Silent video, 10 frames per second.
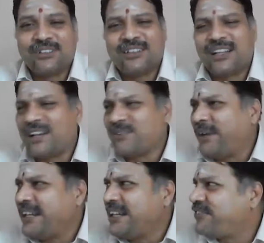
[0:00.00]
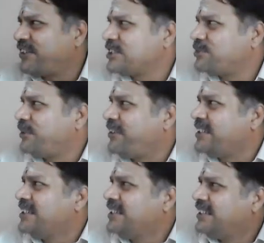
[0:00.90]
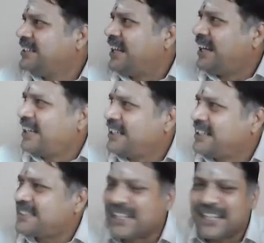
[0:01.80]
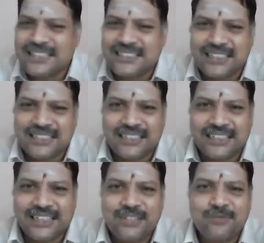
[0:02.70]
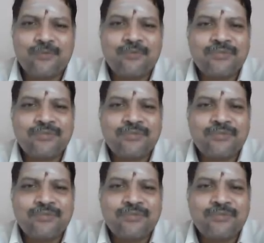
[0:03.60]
There are many differences between the risk and uncertainty.